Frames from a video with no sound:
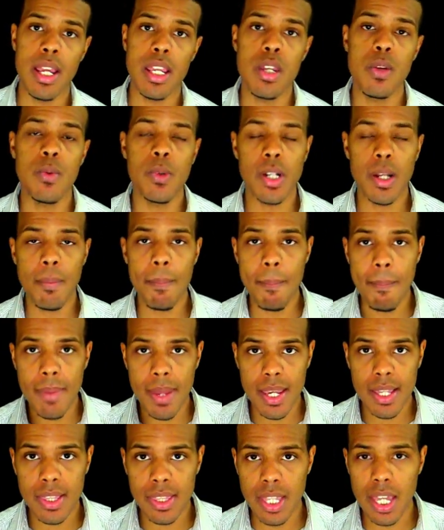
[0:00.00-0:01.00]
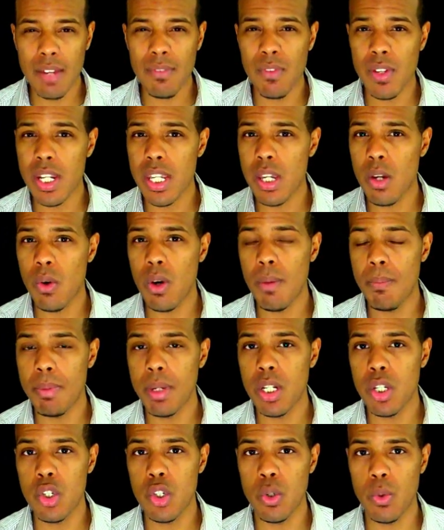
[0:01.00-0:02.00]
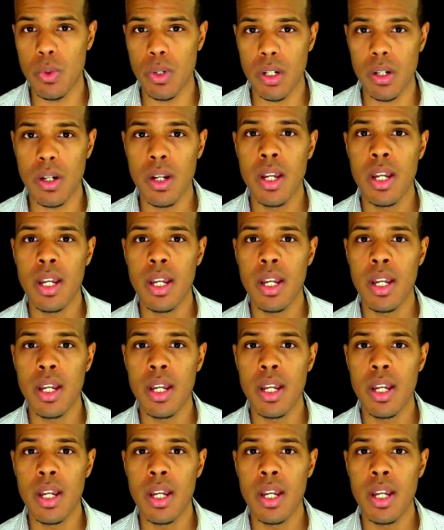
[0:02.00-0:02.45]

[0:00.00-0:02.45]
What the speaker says: You want to make that video a bit shorter.